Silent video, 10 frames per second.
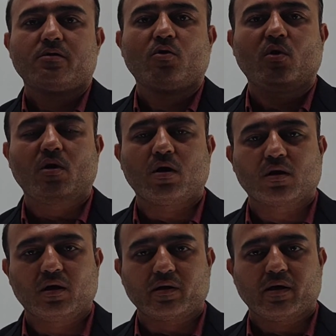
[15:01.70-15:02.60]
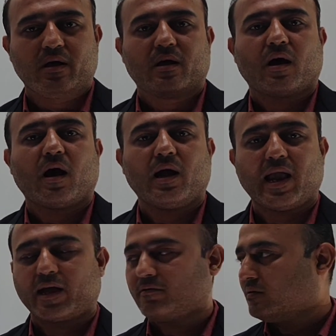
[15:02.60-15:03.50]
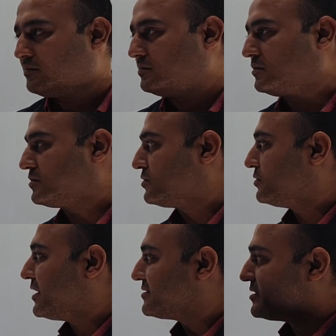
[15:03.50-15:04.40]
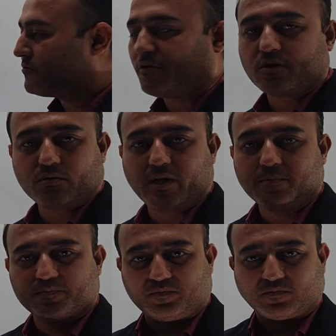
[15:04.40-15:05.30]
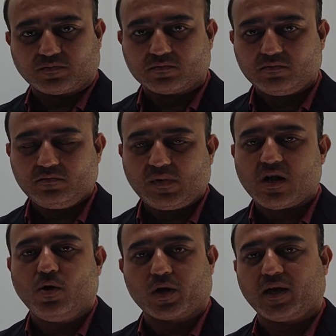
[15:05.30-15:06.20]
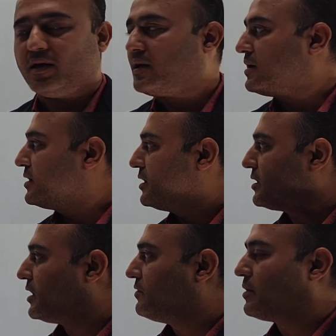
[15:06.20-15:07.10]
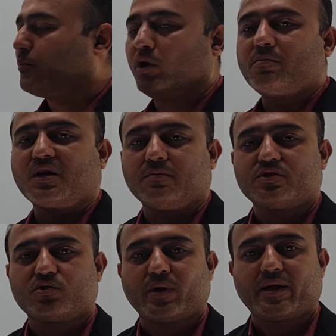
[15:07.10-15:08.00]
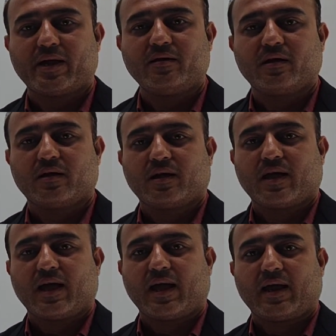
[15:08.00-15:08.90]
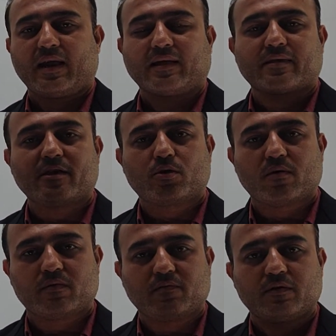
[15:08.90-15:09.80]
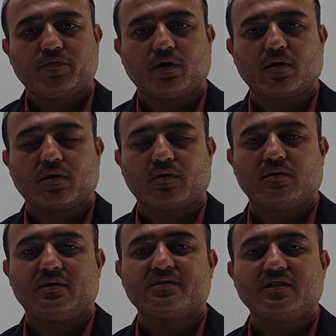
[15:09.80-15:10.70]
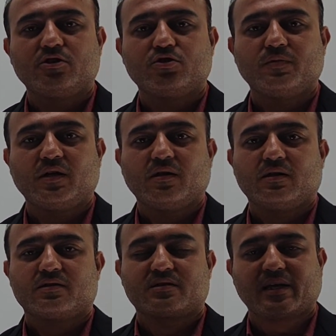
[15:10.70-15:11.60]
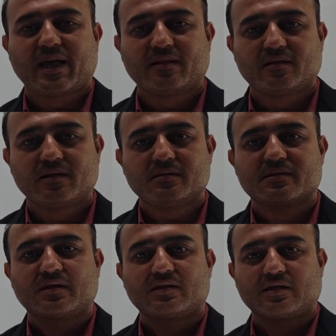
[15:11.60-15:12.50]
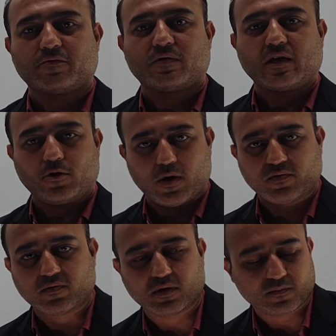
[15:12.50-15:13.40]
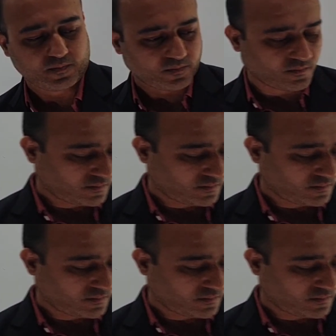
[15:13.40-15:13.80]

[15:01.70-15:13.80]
no longer alive. So that's it for today. Okay, here our poem comes to an end, and I thank you everyone for listening to me. Stay healthy, stay safe. Thank you everyone.